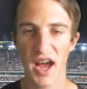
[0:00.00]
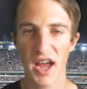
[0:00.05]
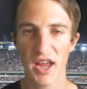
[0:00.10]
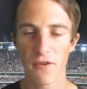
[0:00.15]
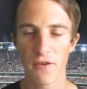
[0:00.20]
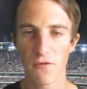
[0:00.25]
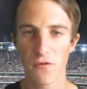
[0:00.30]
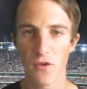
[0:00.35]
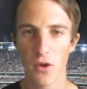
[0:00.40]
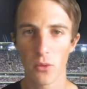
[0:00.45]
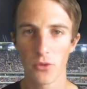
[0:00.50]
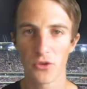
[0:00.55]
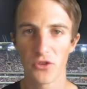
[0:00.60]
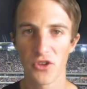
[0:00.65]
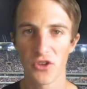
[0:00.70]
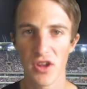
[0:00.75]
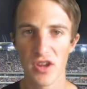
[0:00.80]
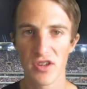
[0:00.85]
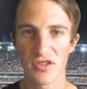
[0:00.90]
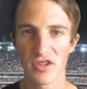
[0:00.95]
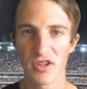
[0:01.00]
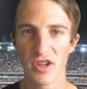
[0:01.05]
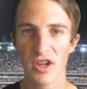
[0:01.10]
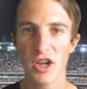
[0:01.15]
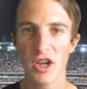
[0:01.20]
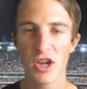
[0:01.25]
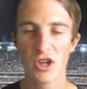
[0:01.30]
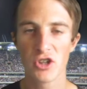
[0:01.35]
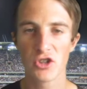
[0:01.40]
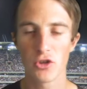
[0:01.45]
AFL season
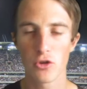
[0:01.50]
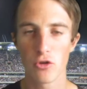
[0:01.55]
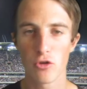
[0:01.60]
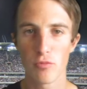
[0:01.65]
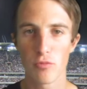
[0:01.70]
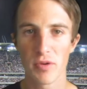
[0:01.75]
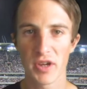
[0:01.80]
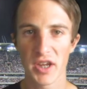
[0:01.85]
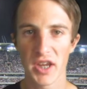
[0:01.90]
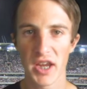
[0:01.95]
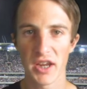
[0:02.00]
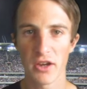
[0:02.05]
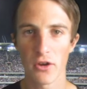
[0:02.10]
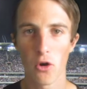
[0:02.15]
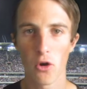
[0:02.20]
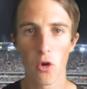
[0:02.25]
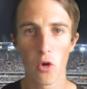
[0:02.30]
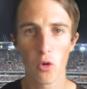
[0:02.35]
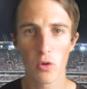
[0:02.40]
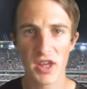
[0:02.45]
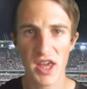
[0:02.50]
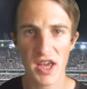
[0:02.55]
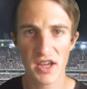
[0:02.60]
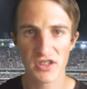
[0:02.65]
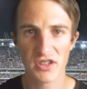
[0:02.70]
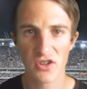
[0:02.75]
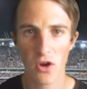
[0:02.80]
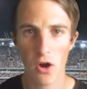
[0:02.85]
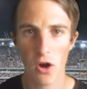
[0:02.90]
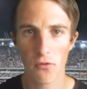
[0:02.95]
to begin. It all
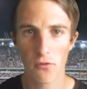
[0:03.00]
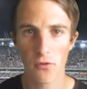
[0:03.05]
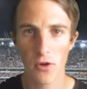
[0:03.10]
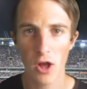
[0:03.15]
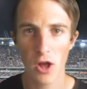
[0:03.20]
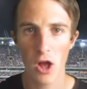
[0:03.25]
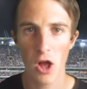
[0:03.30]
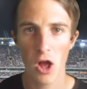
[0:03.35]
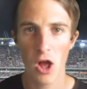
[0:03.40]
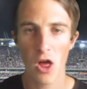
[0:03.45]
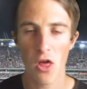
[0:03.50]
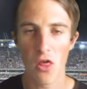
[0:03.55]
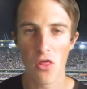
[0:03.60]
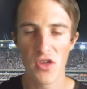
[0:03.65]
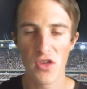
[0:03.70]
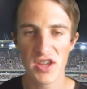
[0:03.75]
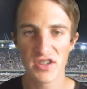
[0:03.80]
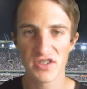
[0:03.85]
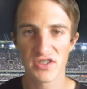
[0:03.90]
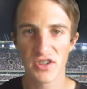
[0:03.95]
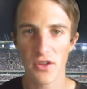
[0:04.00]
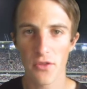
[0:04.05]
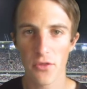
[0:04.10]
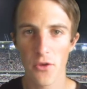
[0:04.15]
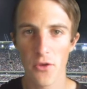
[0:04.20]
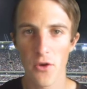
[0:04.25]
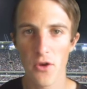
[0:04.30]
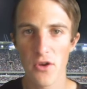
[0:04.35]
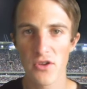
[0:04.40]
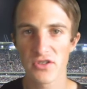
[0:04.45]
kicks off this
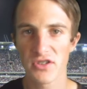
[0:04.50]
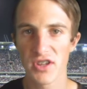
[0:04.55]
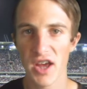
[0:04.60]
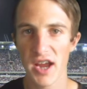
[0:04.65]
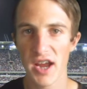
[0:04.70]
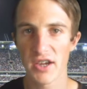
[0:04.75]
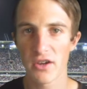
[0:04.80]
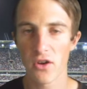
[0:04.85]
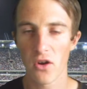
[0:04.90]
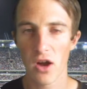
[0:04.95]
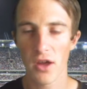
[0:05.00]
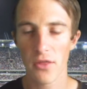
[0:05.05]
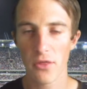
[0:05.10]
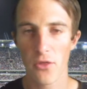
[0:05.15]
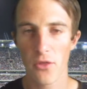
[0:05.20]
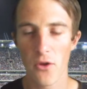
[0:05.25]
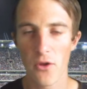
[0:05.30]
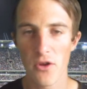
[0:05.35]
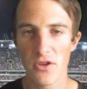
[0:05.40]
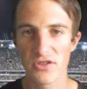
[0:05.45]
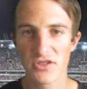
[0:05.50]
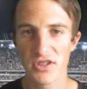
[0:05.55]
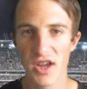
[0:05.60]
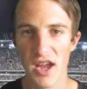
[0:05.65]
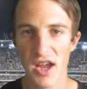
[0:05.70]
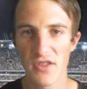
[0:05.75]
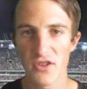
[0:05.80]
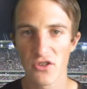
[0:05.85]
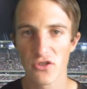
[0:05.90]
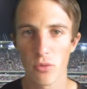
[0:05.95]
Thursday night,
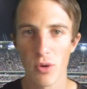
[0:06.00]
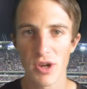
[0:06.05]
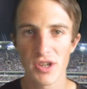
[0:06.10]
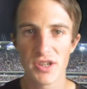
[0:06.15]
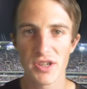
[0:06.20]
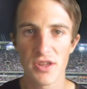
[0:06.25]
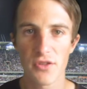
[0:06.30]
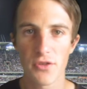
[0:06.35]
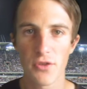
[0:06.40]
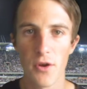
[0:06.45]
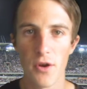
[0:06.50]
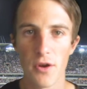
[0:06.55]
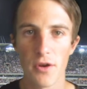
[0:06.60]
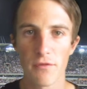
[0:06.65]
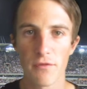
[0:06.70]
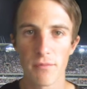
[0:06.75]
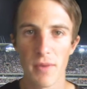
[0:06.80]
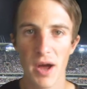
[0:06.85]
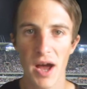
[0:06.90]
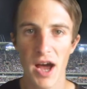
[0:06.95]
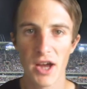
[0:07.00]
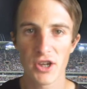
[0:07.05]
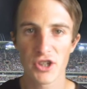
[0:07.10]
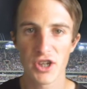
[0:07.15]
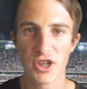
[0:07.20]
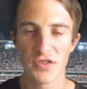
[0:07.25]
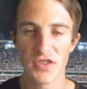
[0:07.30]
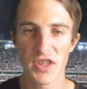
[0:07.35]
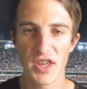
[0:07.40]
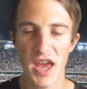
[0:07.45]
Thursday the 23rd of
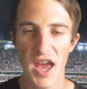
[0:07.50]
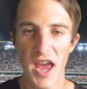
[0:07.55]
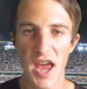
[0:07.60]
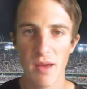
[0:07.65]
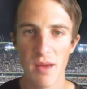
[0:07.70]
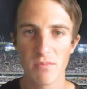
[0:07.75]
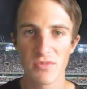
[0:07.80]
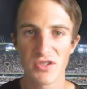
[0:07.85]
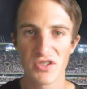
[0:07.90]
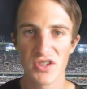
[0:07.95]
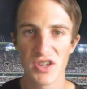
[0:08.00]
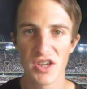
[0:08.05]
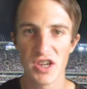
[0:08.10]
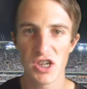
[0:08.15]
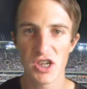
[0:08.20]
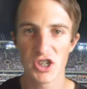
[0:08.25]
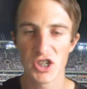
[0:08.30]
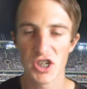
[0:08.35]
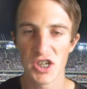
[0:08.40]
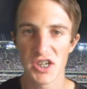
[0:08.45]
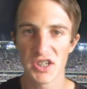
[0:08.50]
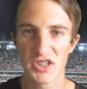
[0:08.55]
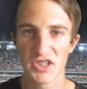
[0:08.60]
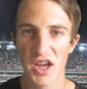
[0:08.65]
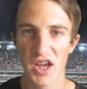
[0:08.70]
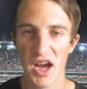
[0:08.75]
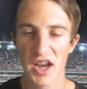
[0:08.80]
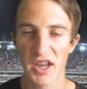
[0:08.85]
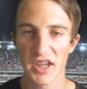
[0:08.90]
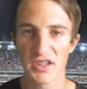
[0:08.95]
March at the MCG,
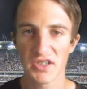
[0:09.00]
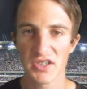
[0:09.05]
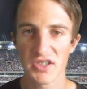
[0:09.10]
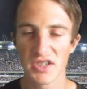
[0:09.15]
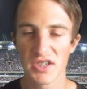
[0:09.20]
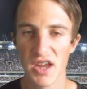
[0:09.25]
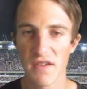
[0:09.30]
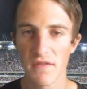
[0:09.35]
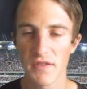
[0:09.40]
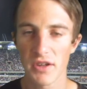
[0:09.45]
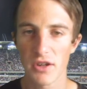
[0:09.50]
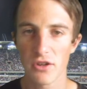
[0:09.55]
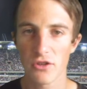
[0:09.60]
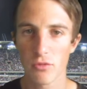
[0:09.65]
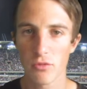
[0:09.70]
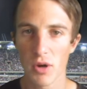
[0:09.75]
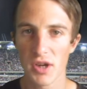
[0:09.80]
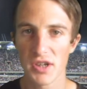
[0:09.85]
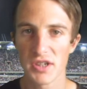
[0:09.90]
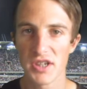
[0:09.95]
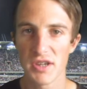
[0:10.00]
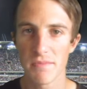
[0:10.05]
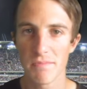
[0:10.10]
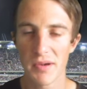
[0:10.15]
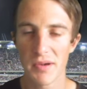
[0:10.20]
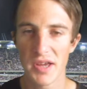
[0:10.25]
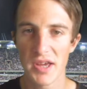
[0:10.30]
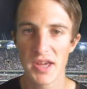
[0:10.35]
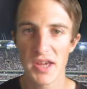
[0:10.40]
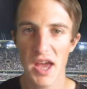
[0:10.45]
starting at
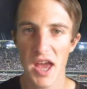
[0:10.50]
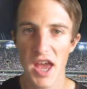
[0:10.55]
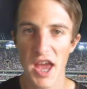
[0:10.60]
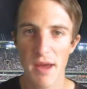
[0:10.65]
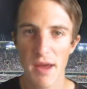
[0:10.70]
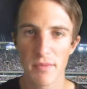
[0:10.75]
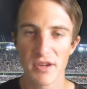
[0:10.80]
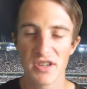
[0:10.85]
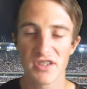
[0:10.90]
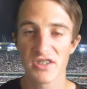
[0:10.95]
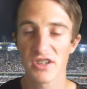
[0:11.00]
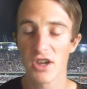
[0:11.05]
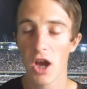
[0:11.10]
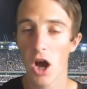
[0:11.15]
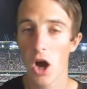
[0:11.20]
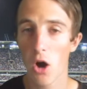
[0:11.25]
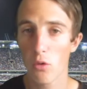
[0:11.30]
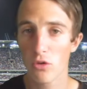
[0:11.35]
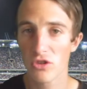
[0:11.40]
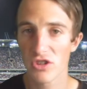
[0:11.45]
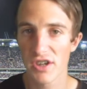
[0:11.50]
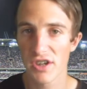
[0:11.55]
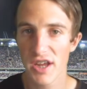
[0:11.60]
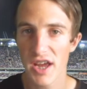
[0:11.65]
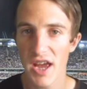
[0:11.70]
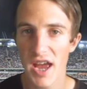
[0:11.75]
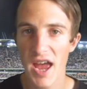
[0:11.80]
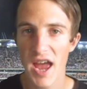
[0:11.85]
7:20pm. It is Colton